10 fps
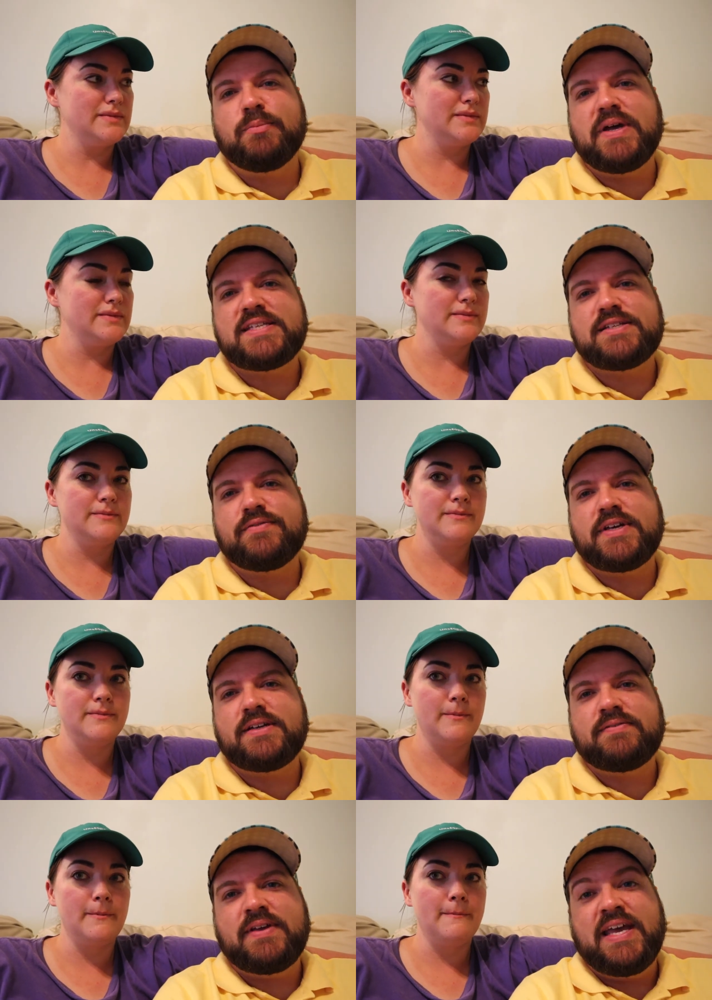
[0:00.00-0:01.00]
Speaker 1: the best of
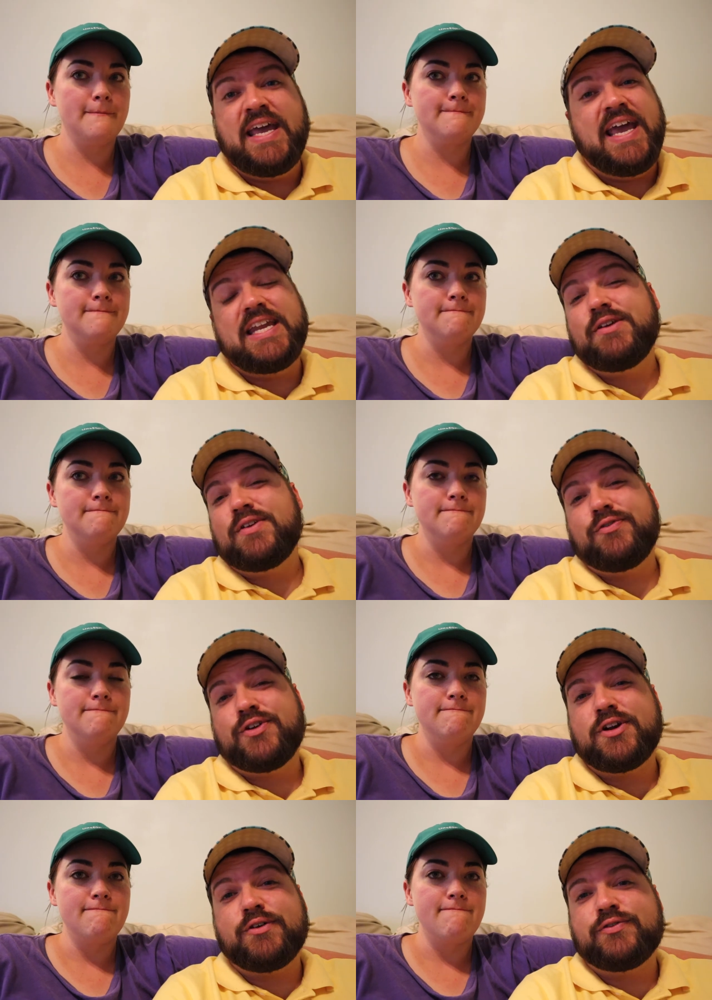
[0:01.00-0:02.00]
it. And even
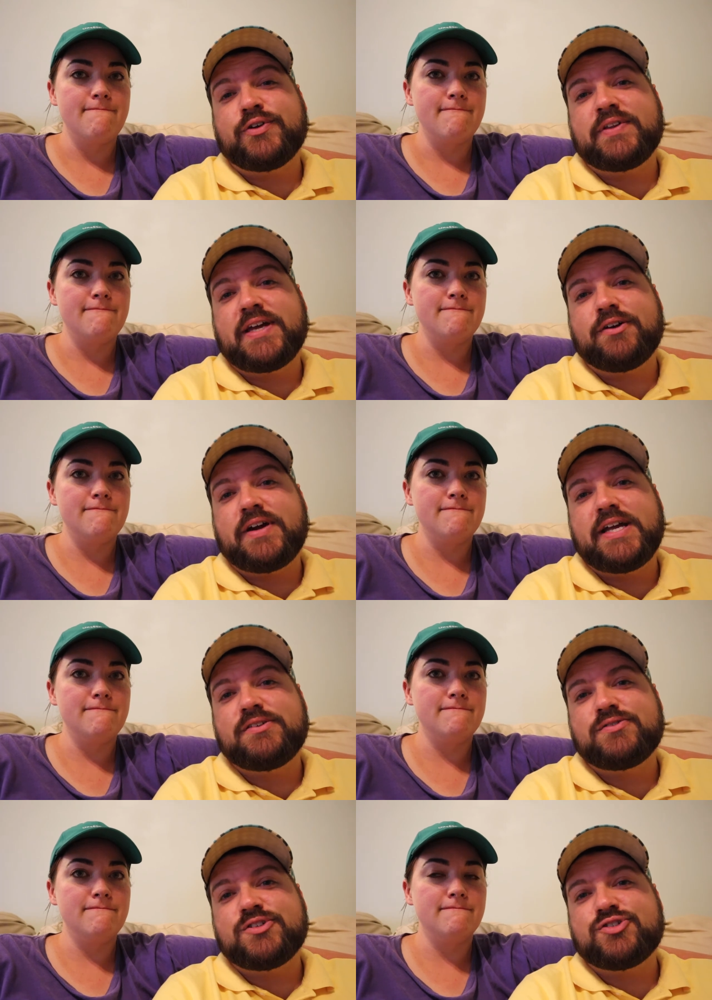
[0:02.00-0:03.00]
if you're not feeling that
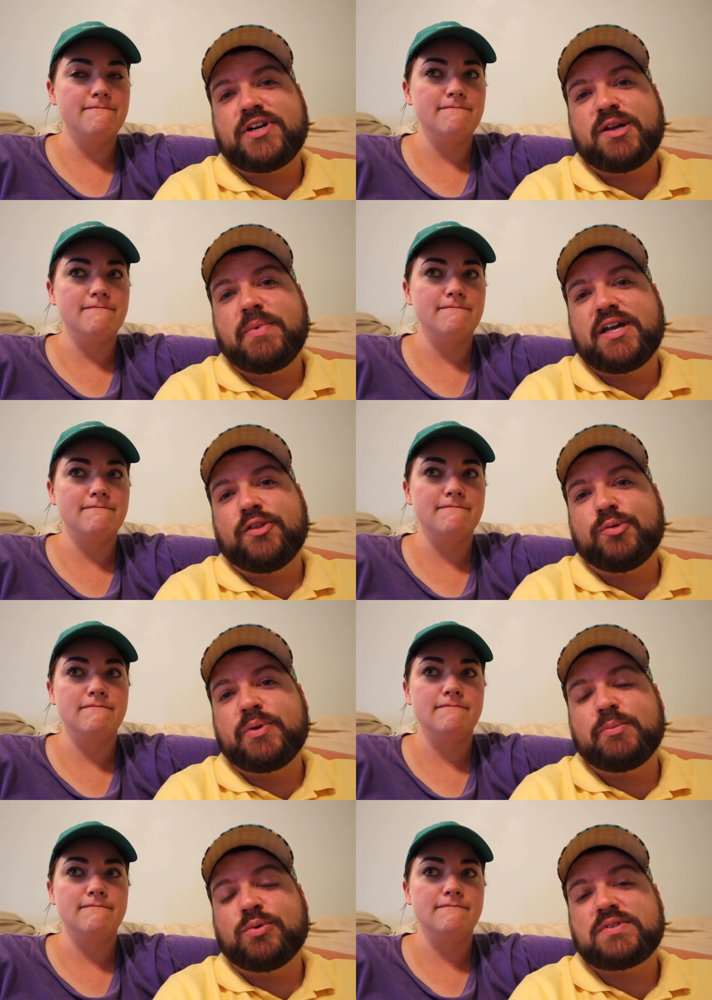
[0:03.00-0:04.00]
great, just try to make other
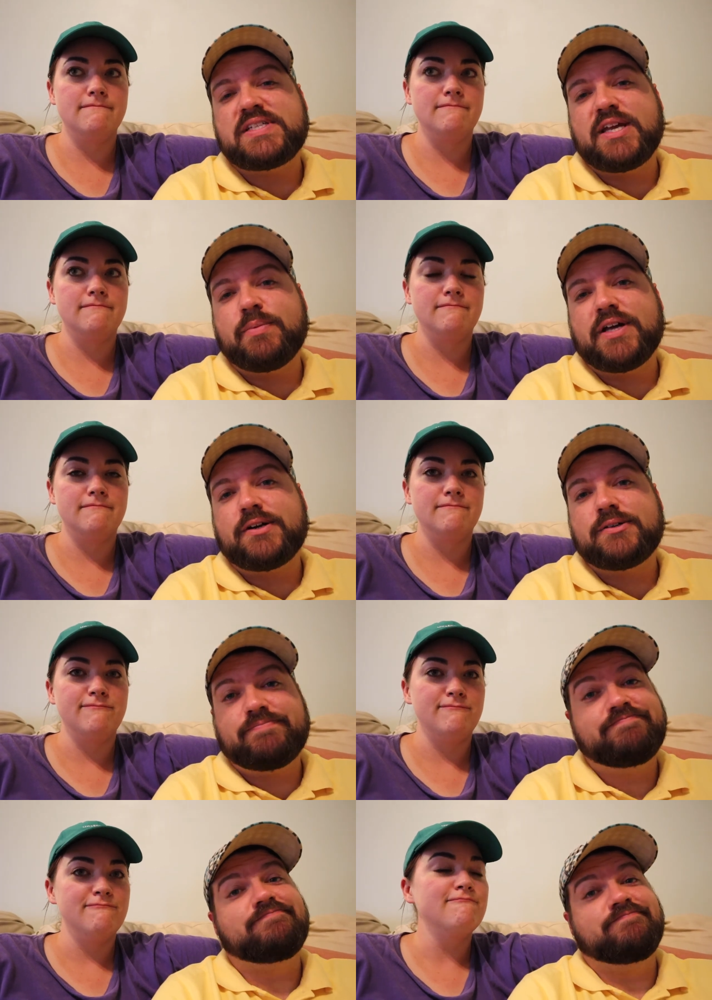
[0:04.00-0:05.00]
people's day better.
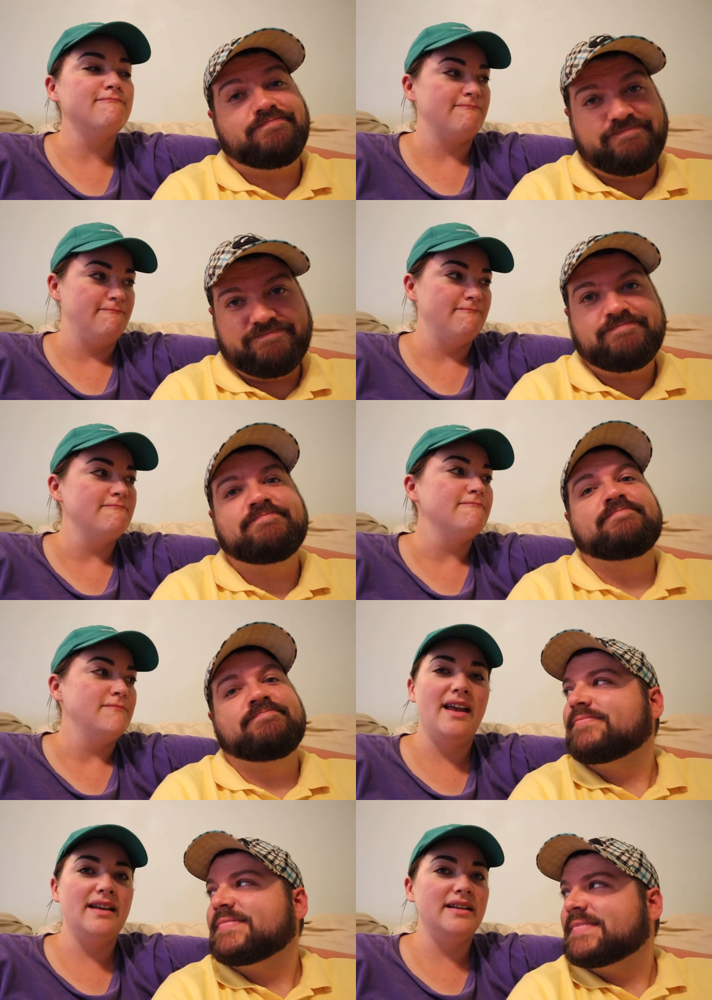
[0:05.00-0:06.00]

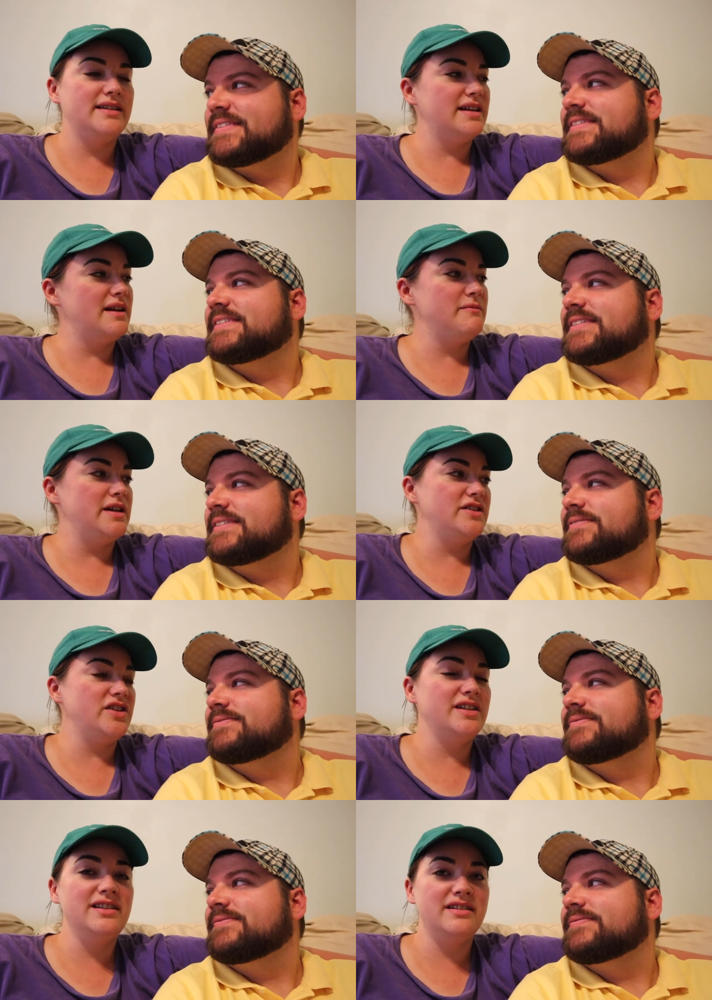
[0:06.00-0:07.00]
Speaker 2: And did I
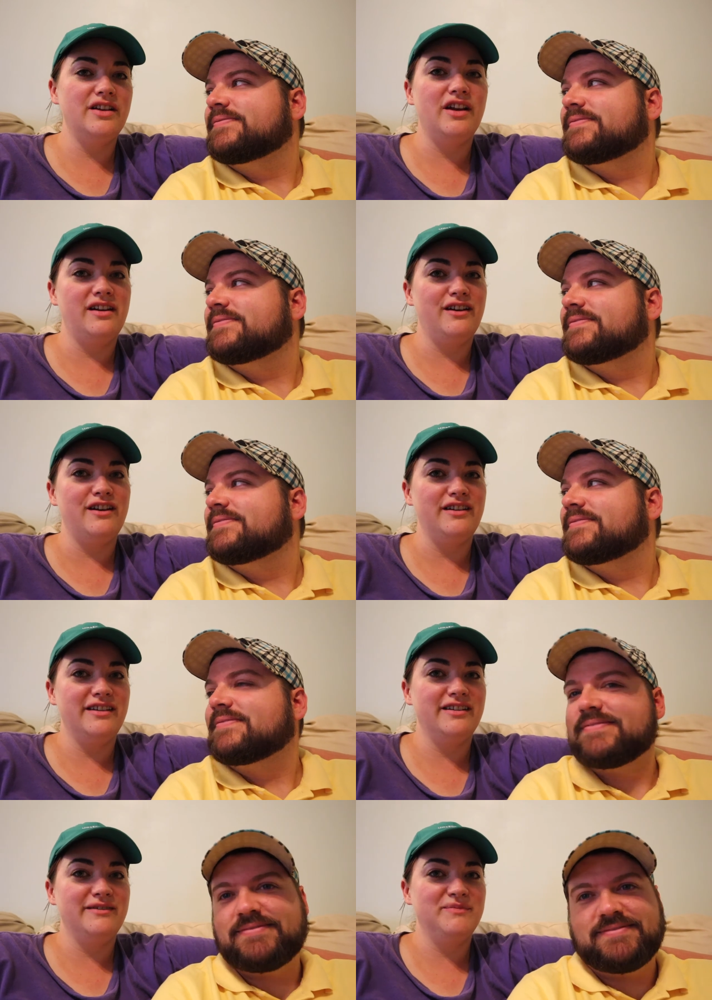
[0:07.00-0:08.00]
mention he's a good
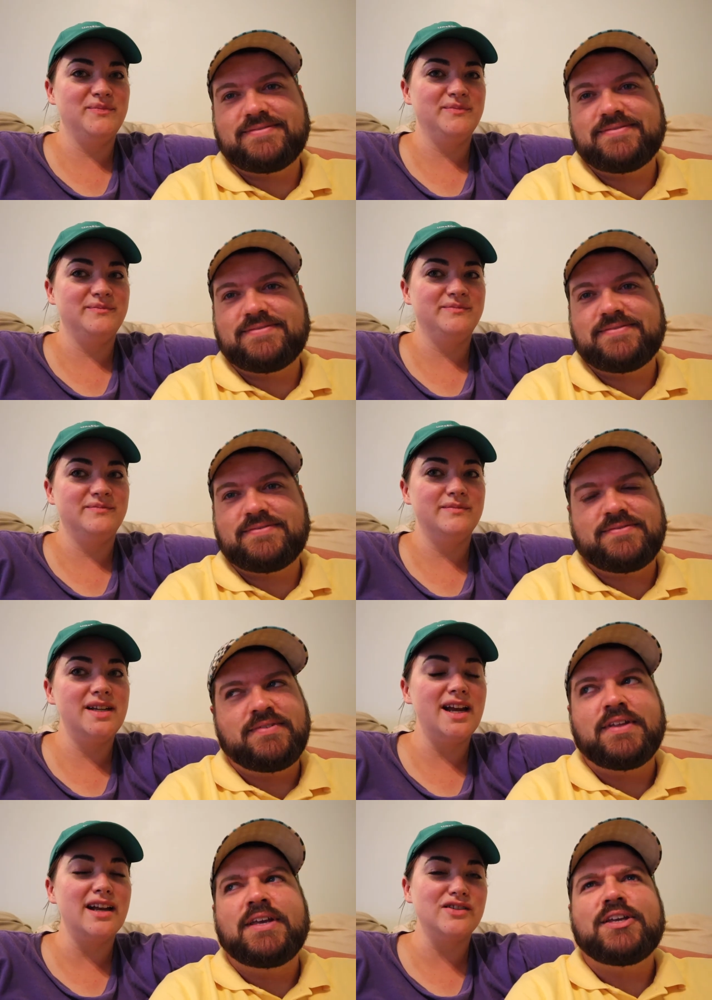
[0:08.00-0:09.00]
cook?
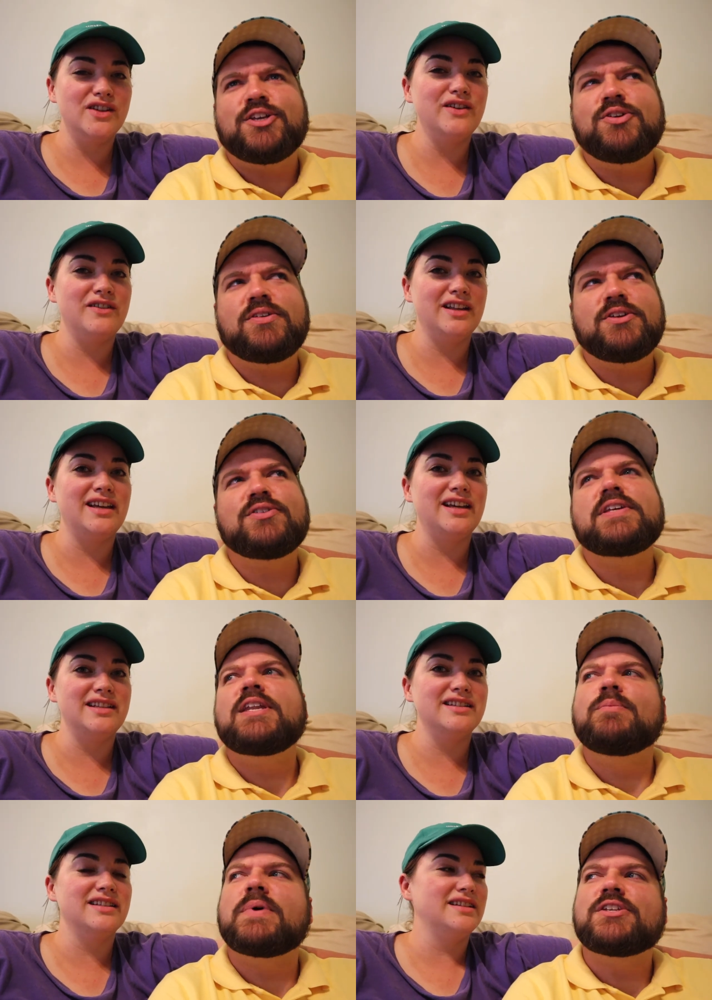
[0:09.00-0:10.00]
He actually
Speaker 1: really is. You
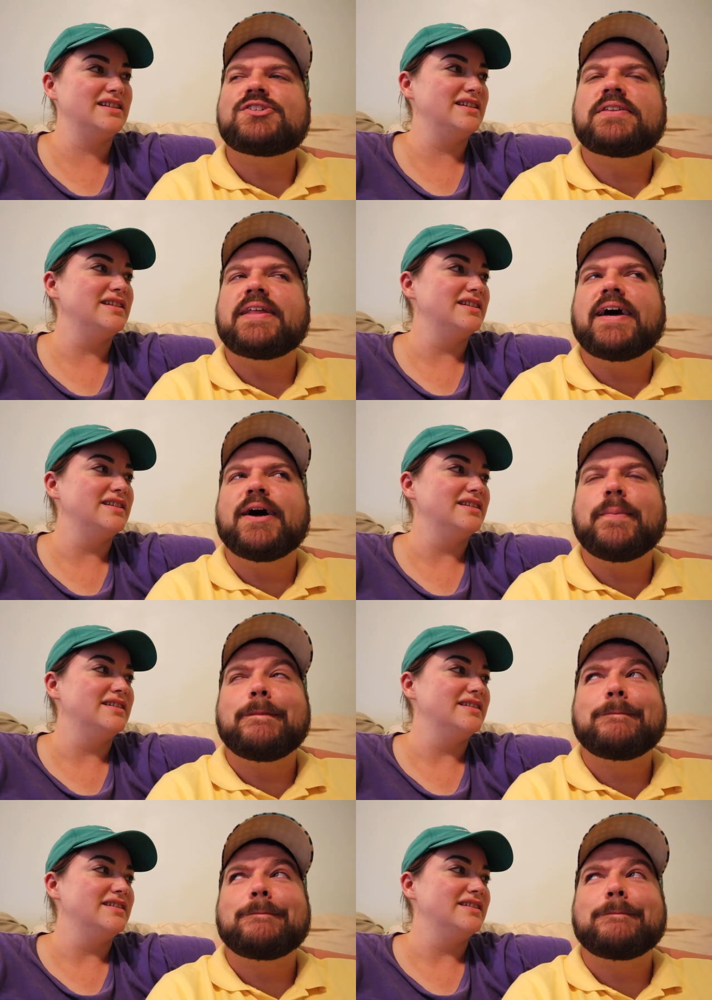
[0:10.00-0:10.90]
didn't mention that.